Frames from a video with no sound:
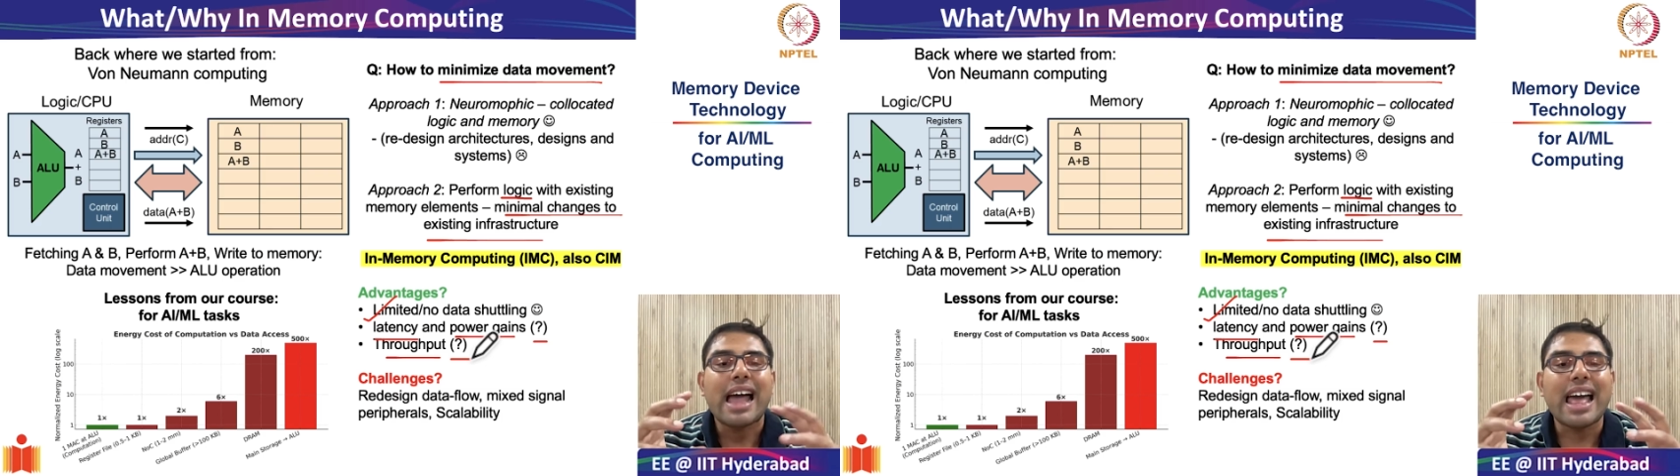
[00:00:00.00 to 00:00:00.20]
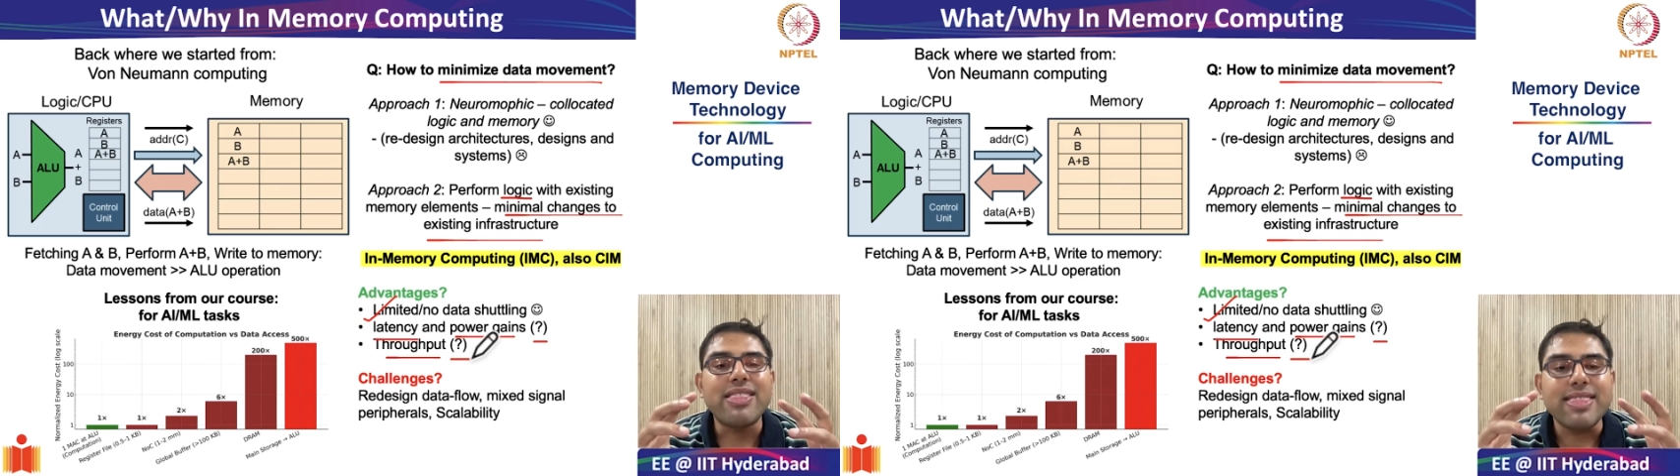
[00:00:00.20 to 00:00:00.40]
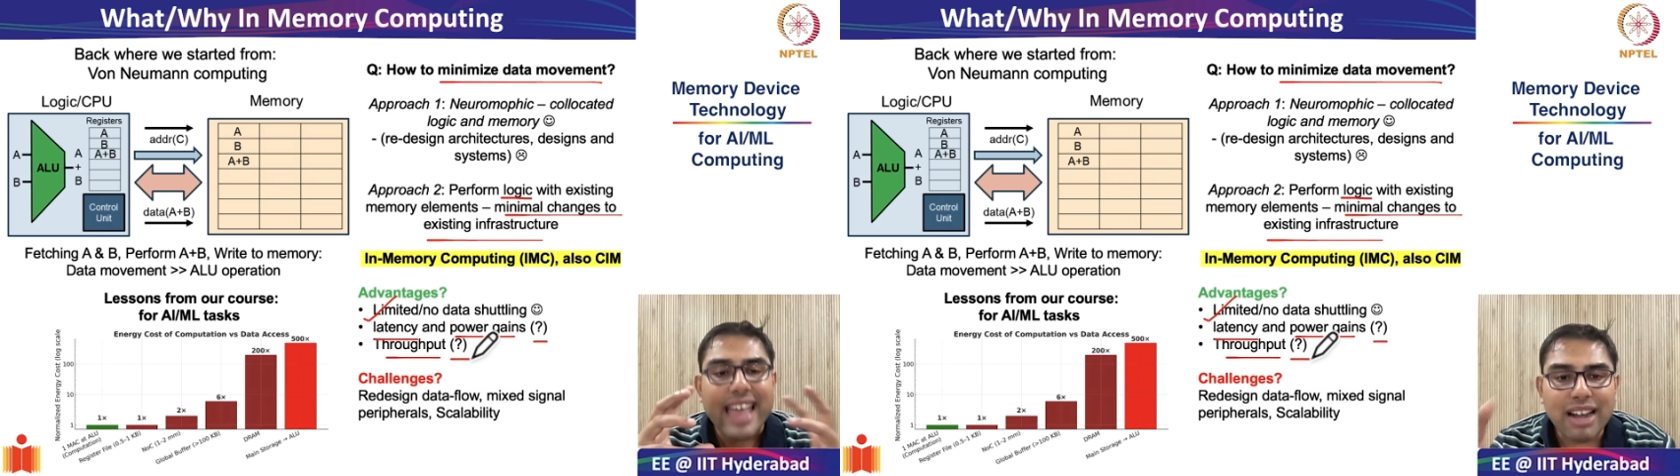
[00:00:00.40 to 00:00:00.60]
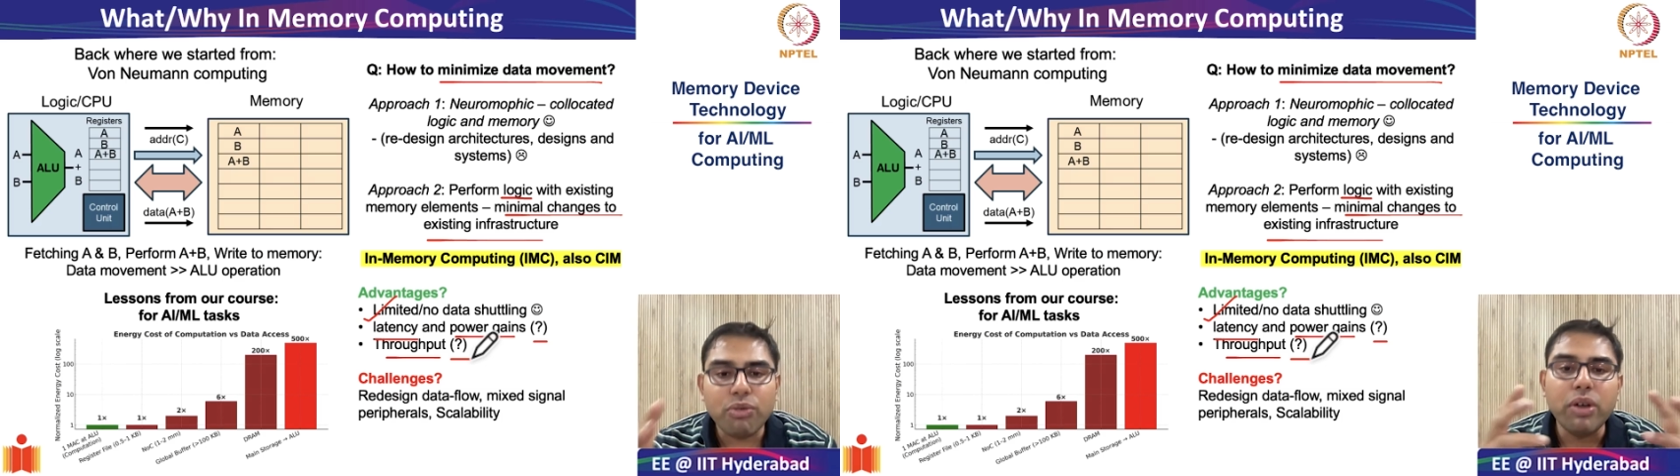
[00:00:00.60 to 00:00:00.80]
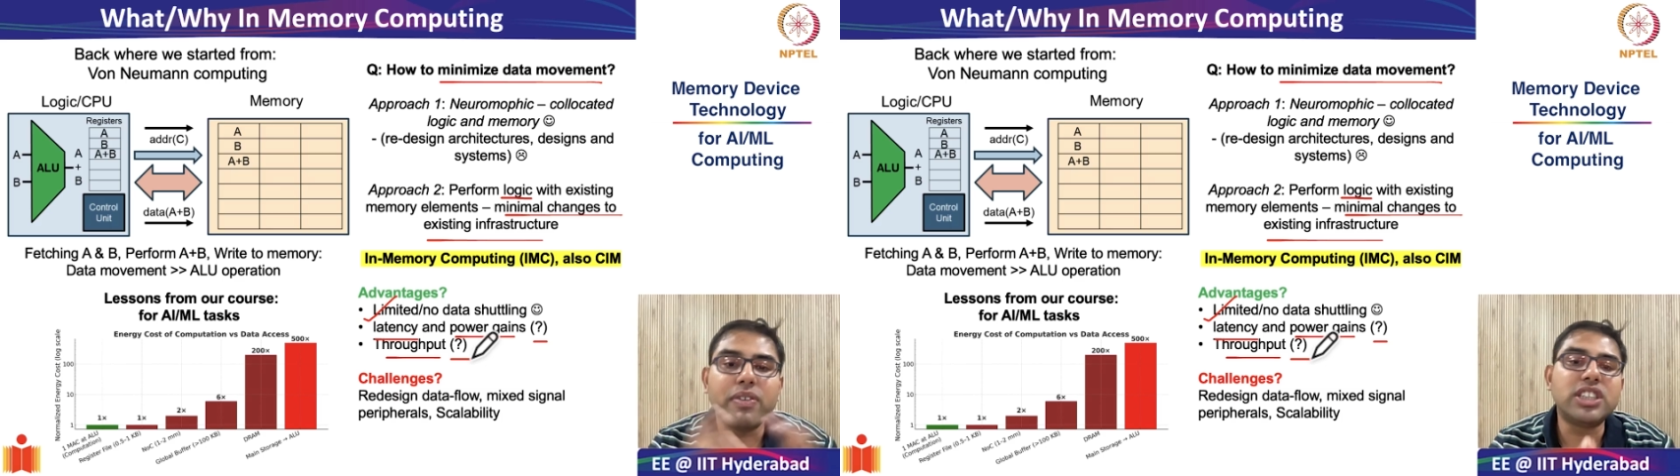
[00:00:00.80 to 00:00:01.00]
And that
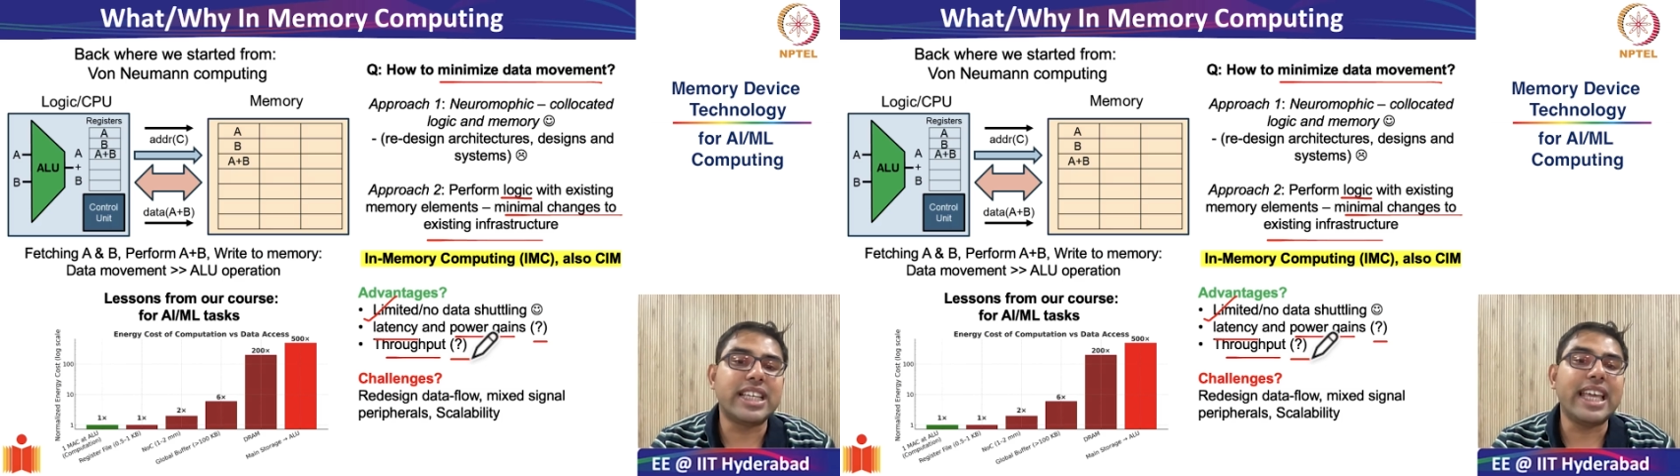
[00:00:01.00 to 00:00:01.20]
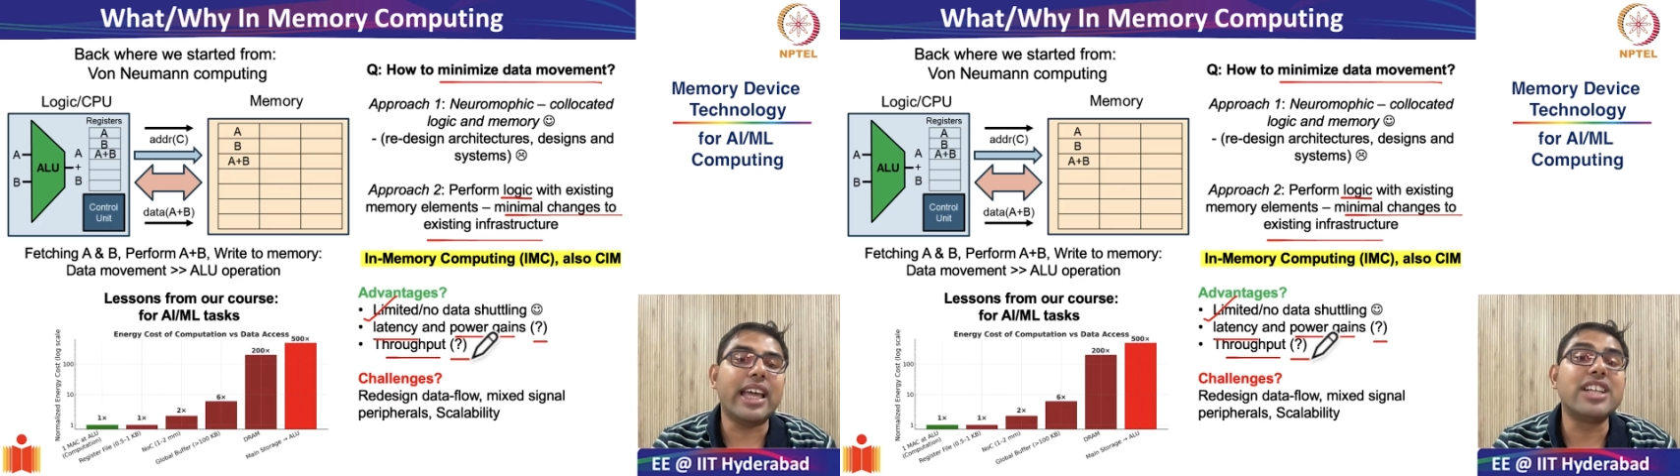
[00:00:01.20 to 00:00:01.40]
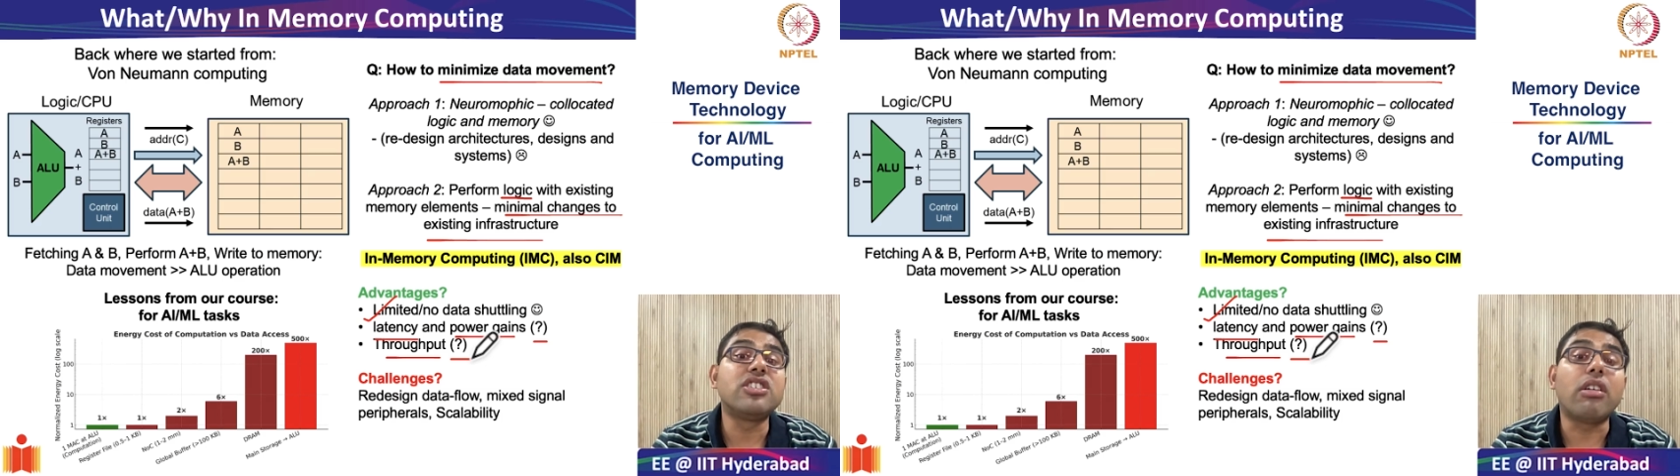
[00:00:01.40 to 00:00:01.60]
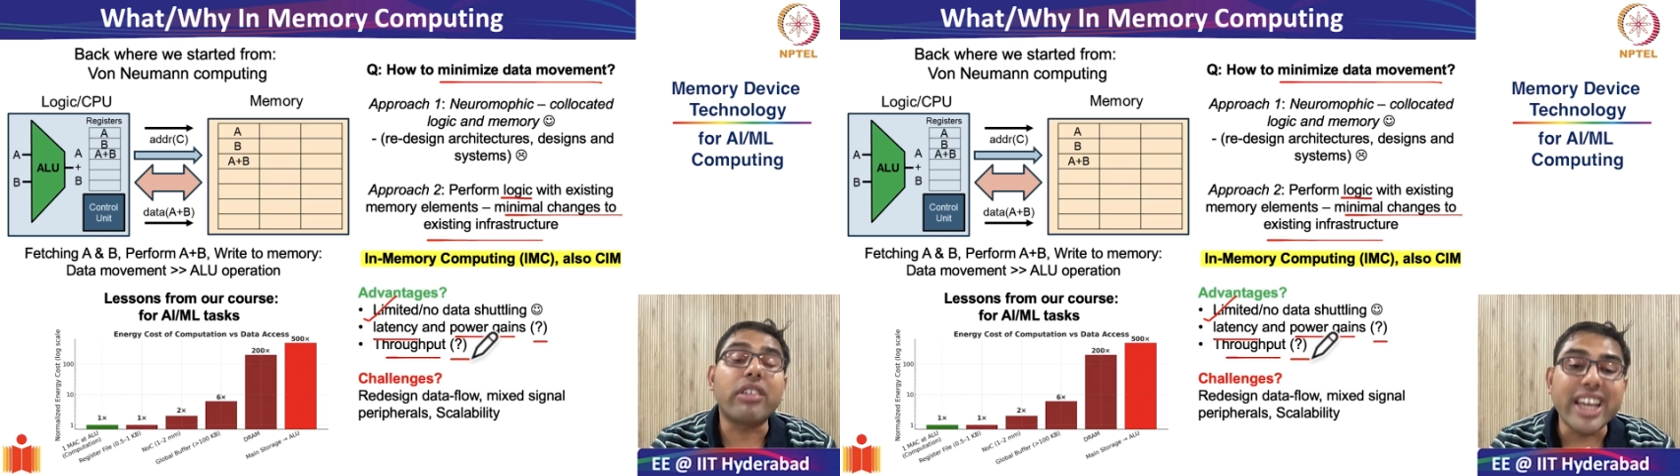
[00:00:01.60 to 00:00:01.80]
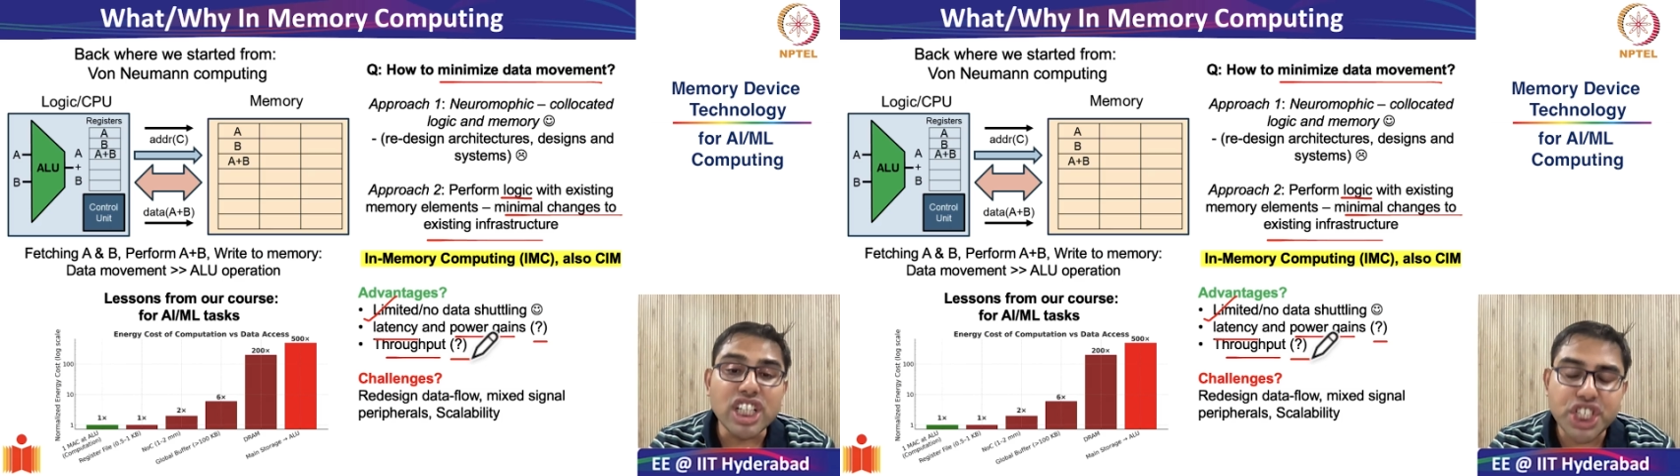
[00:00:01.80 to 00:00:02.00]
we will see is the
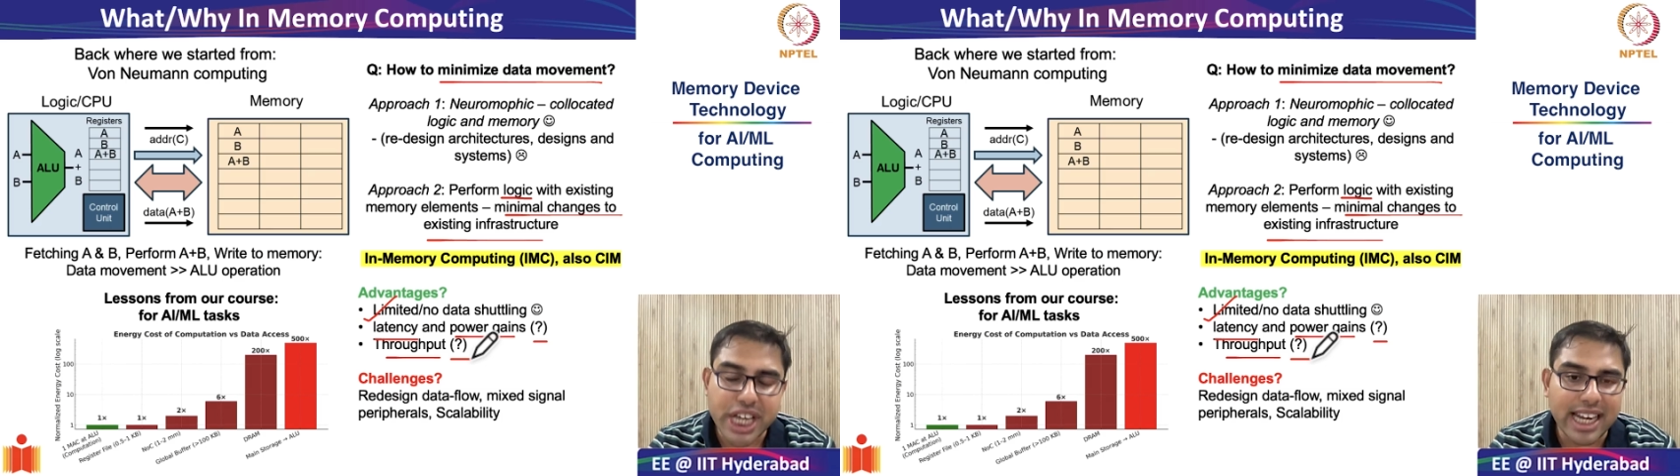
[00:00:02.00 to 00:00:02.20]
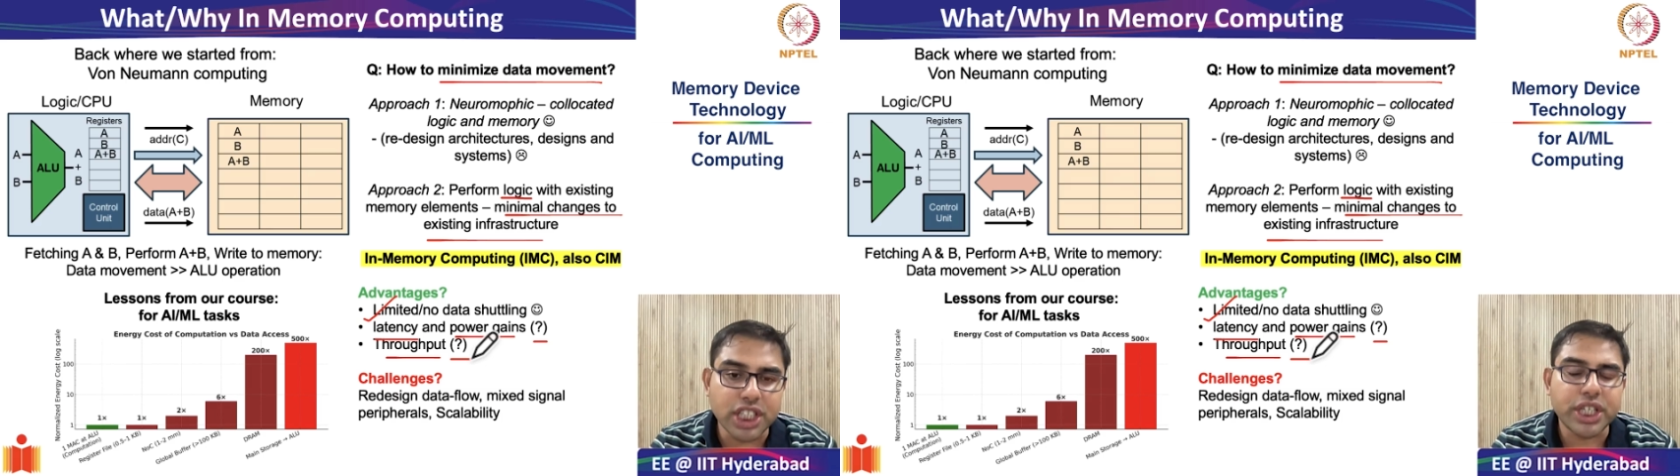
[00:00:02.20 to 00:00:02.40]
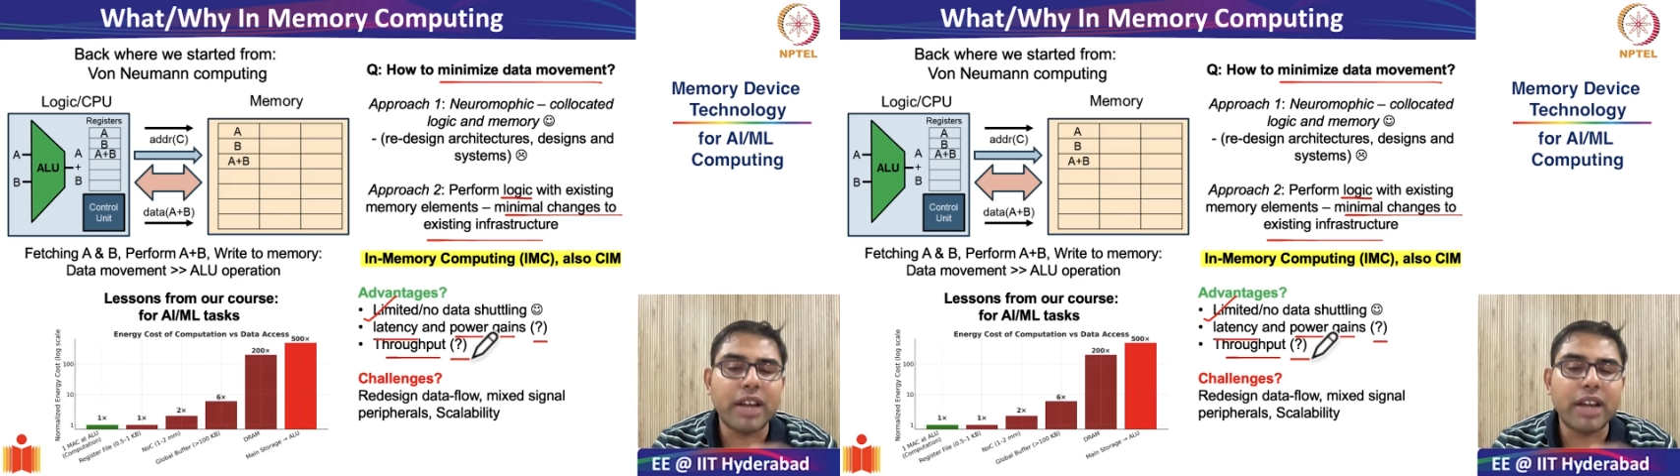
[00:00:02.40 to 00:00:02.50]
real challenge.